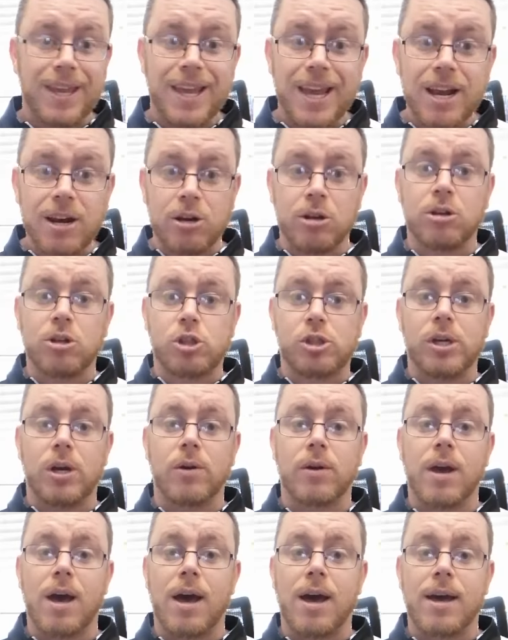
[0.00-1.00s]
in a
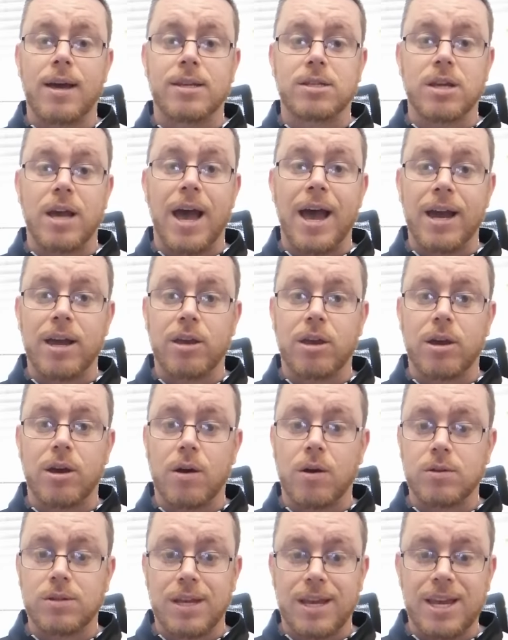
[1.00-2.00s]
nutshell, guys and
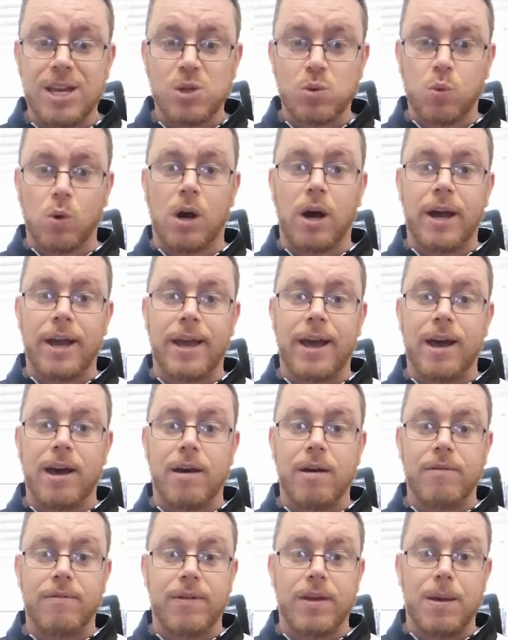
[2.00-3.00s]
girls, is what I
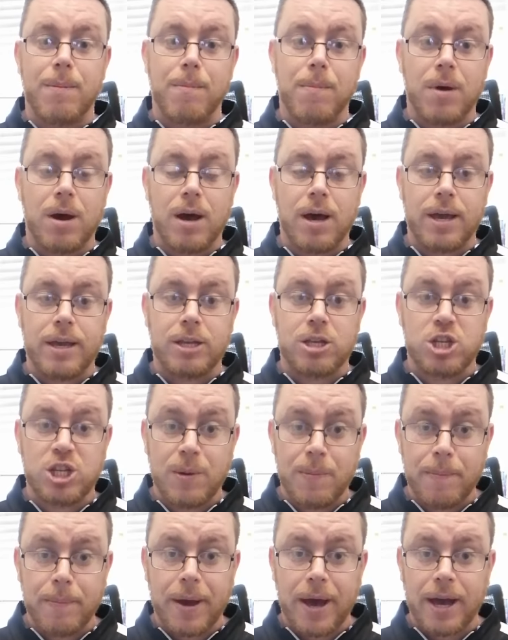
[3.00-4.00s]
have in my
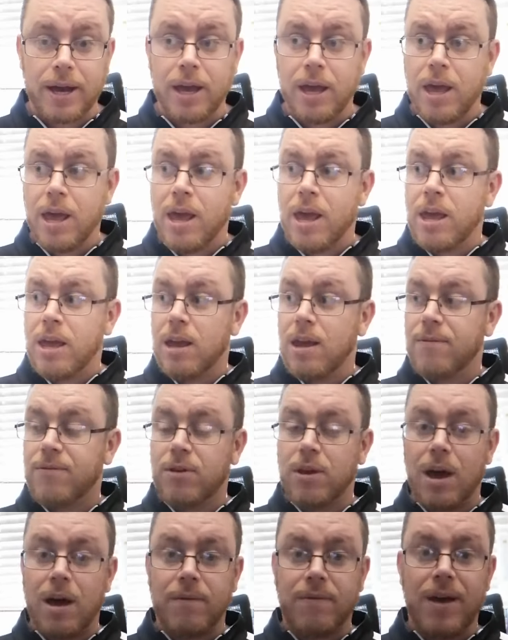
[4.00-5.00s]
gym bag. If
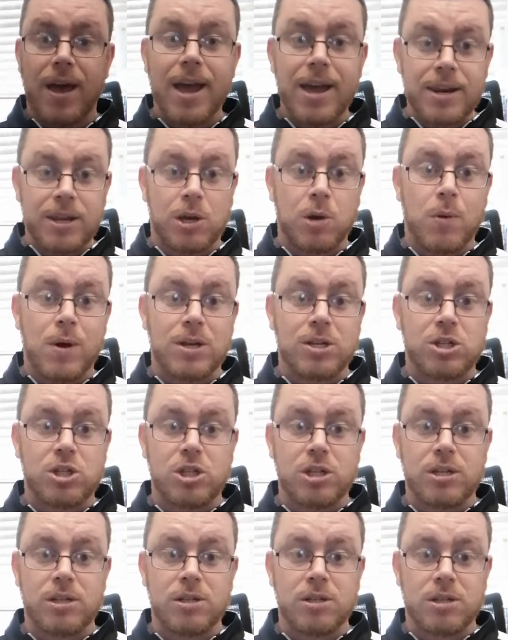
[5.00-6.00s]
you have any
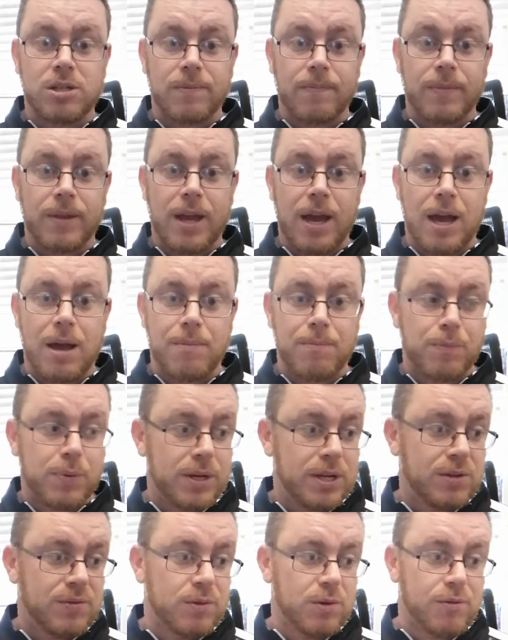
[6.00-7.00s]
questions,
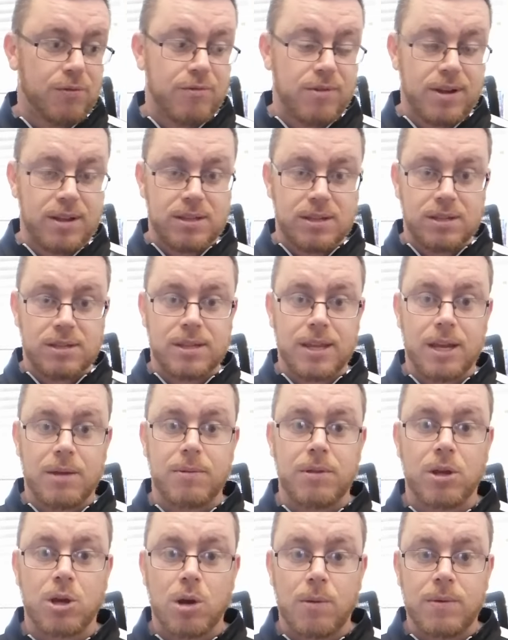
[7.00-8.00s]
please feel free to stick them
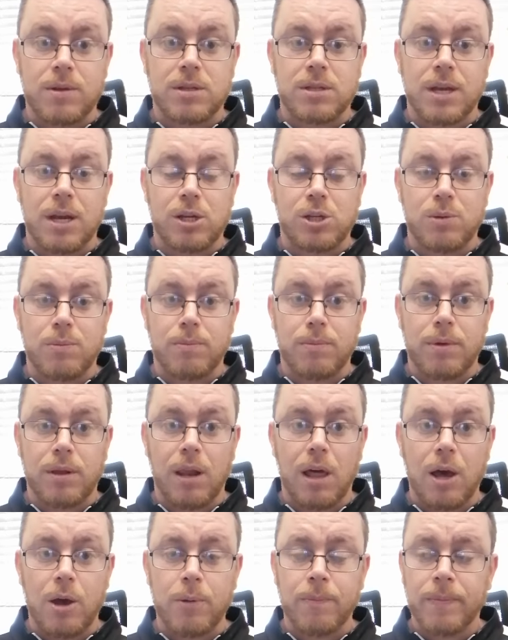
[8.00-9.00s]
in the comment section
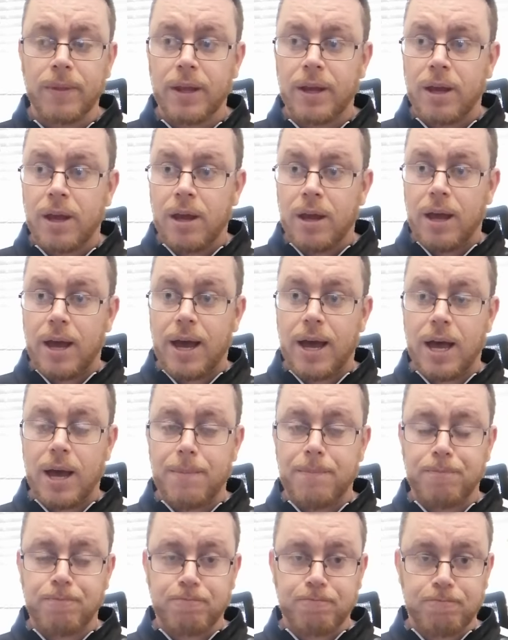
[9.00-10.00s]
below.
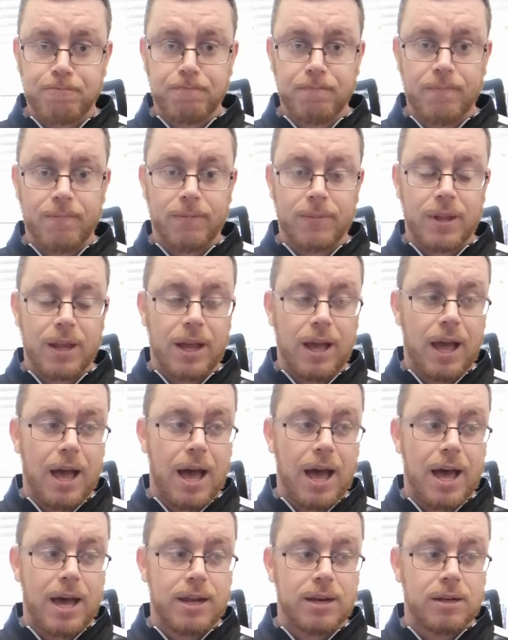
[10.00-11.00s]
By
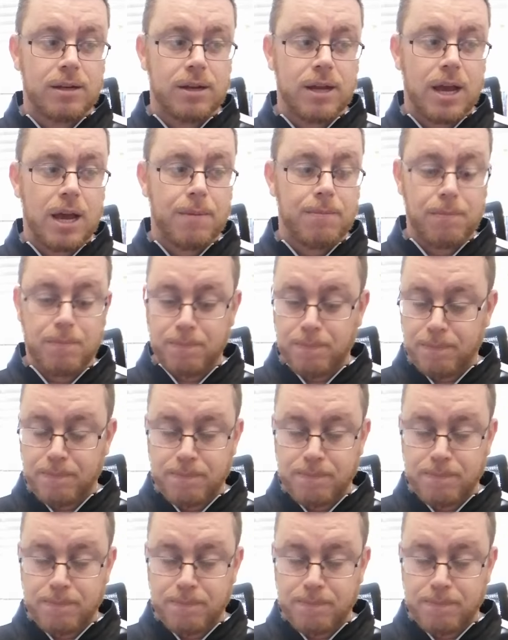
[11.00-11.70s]
no